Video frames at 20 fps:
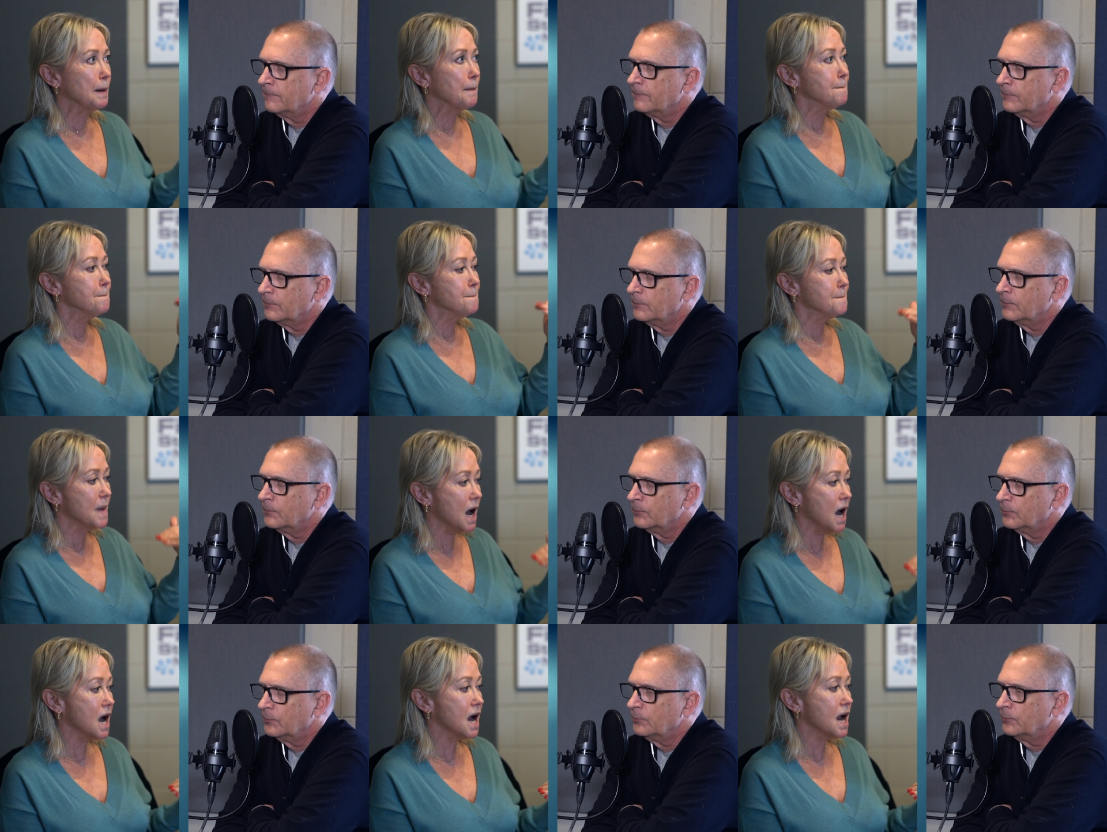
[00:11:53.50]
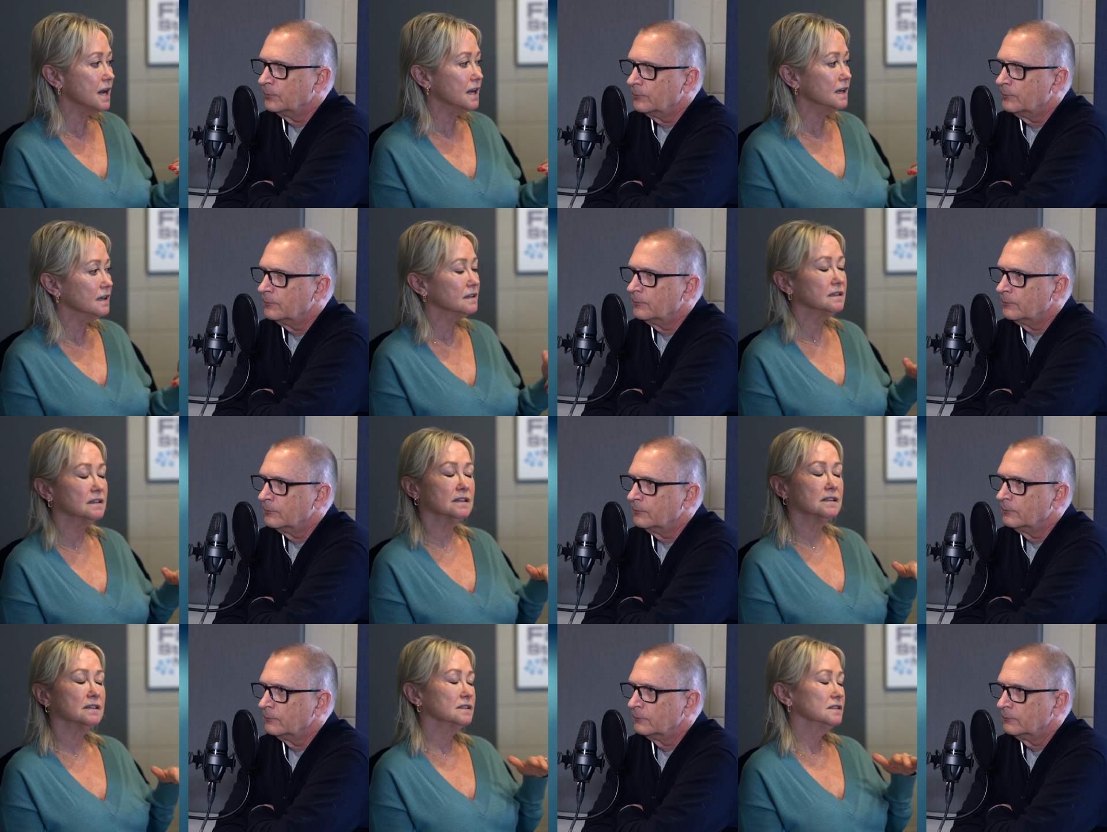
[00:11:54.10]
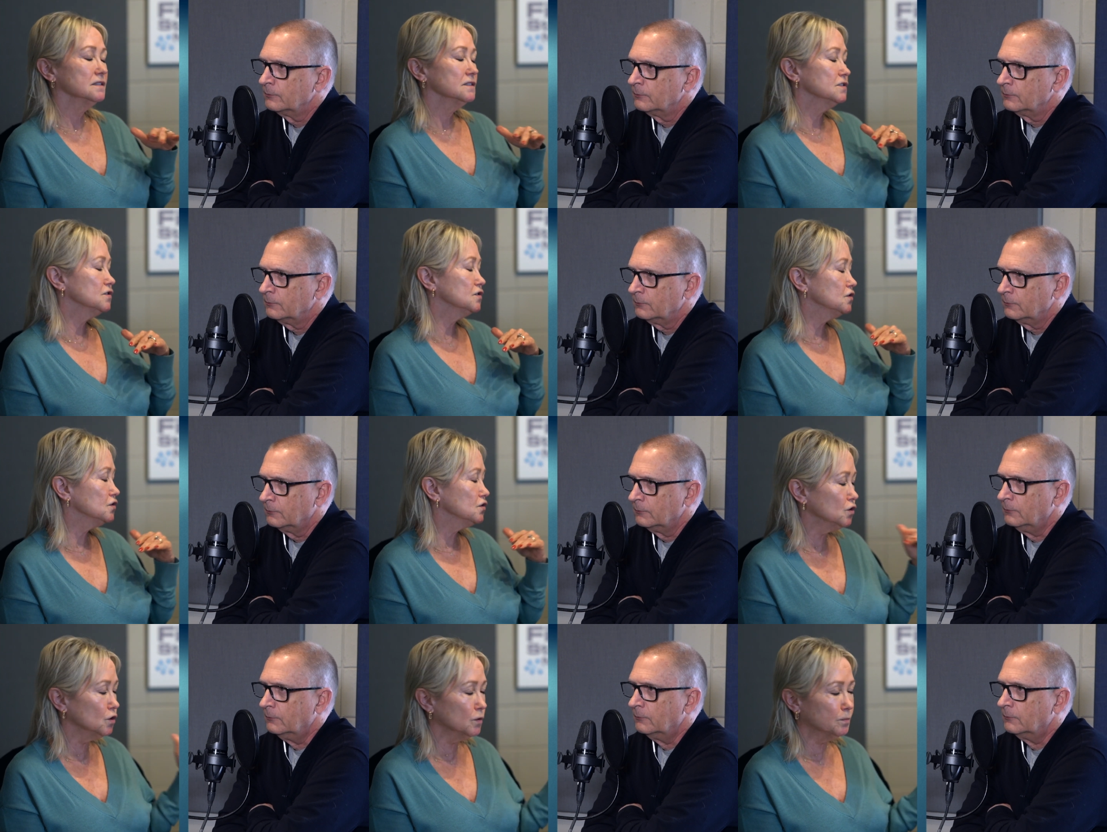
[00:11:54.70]
Speaker 1: my
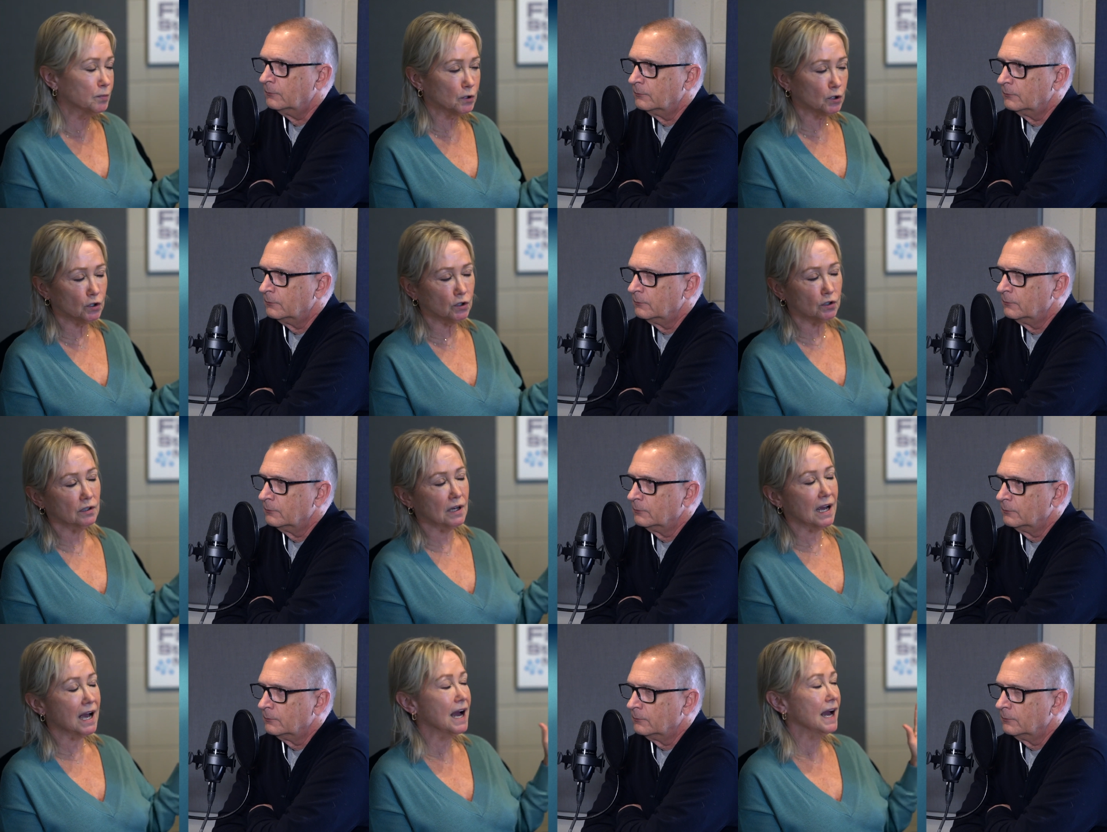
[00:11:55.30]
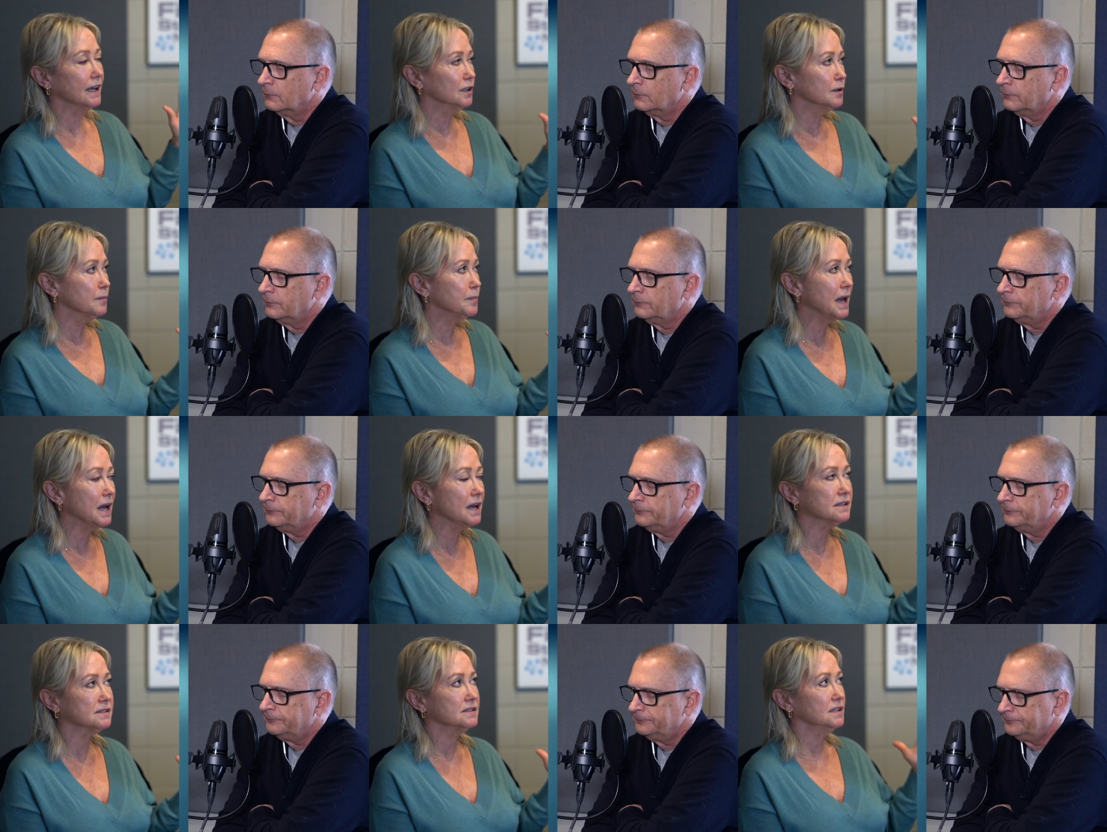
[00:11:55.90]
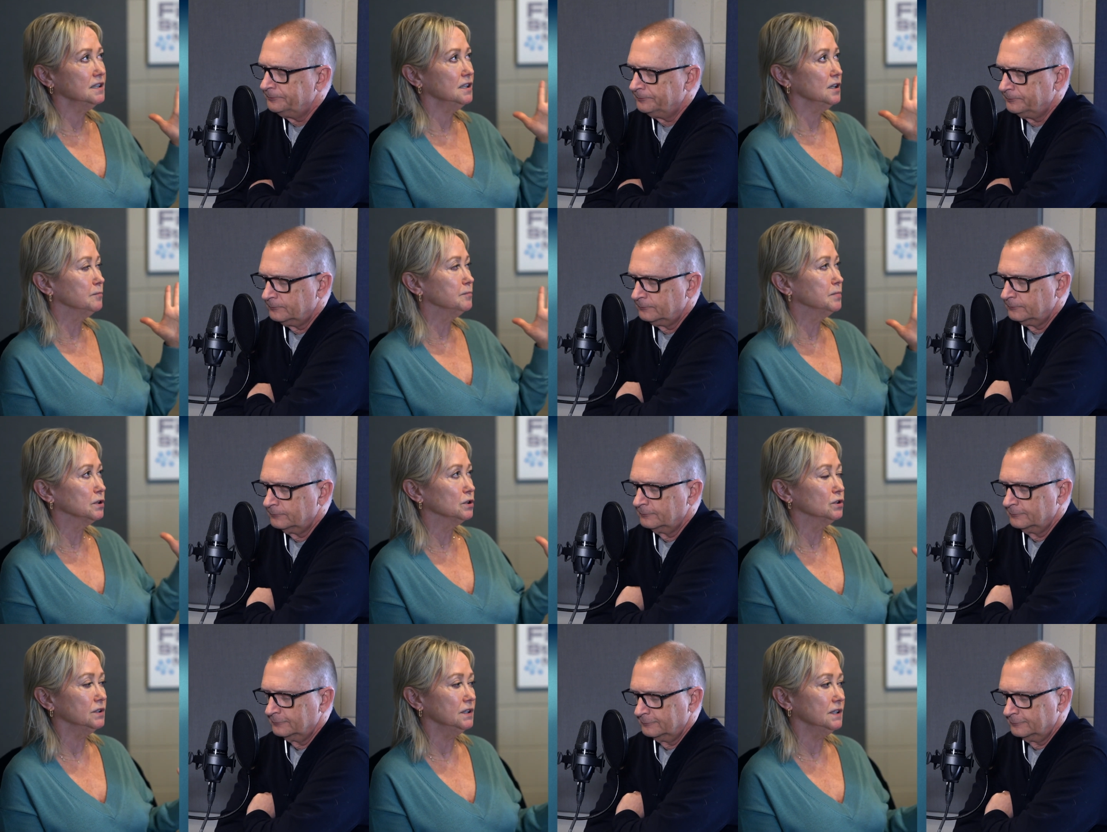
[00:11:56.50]
super high capacity
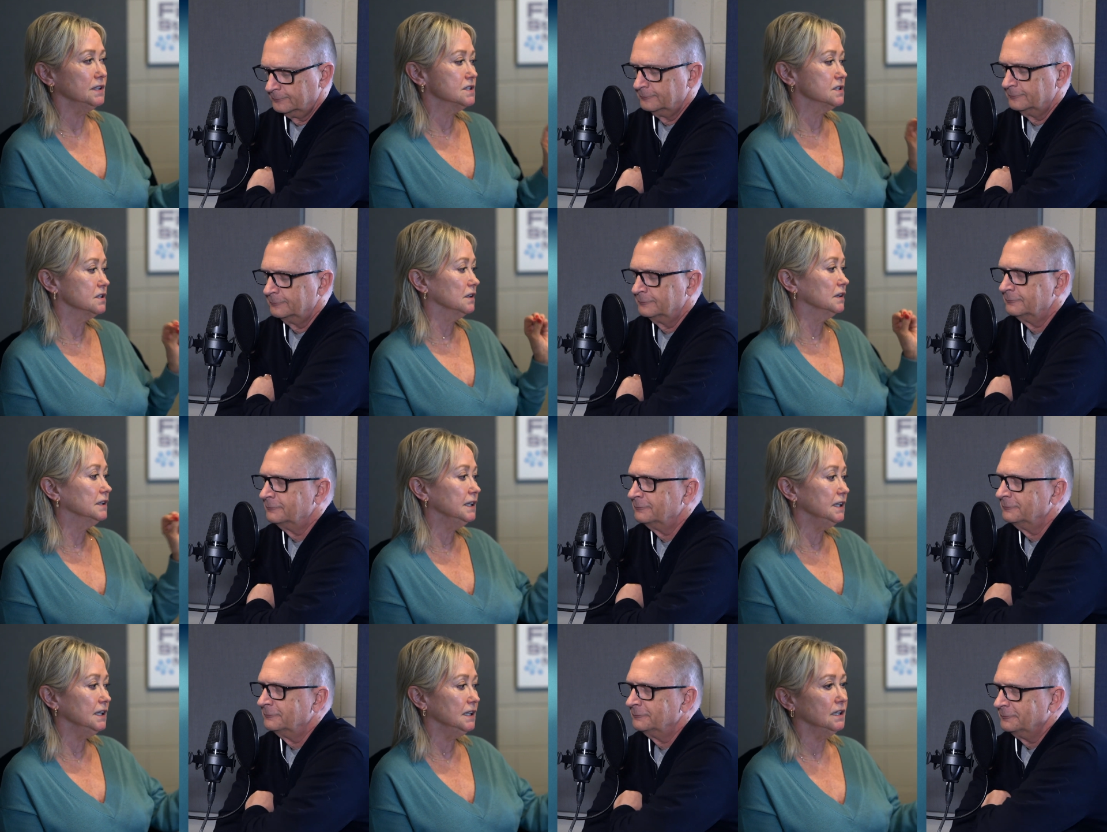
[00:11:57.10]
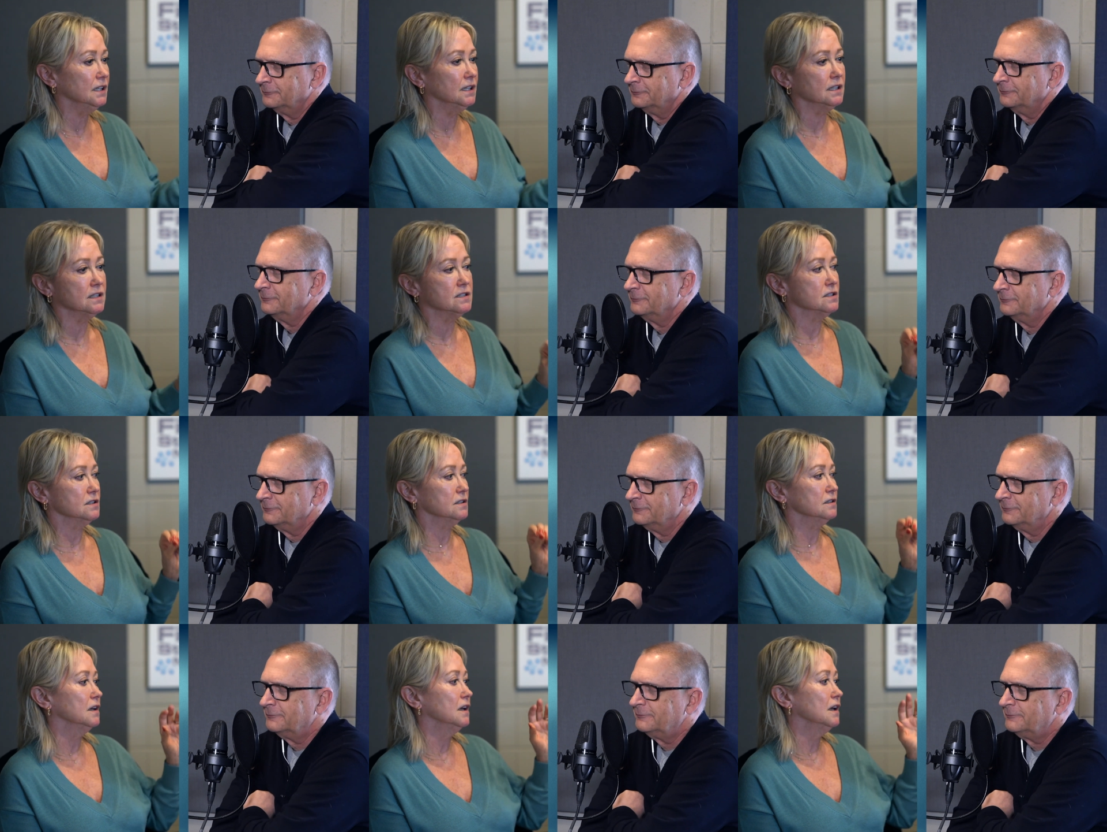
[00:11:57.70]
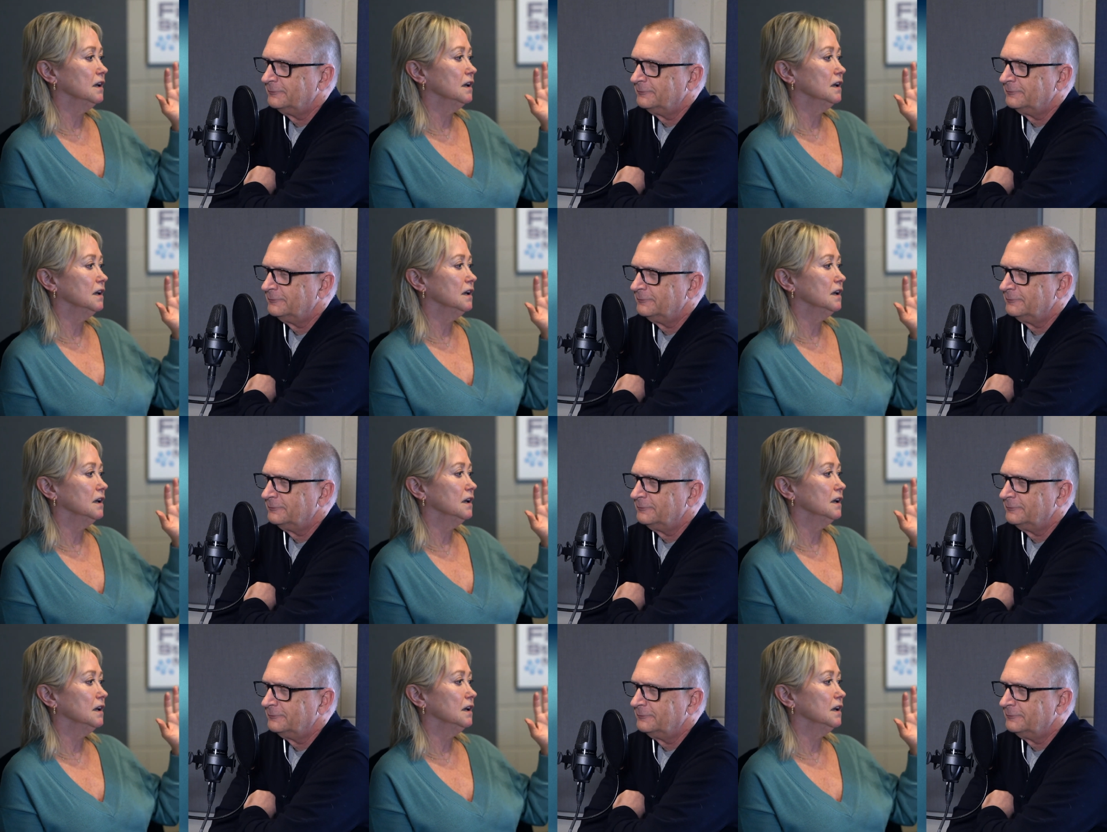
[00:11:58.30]
ability to lead and to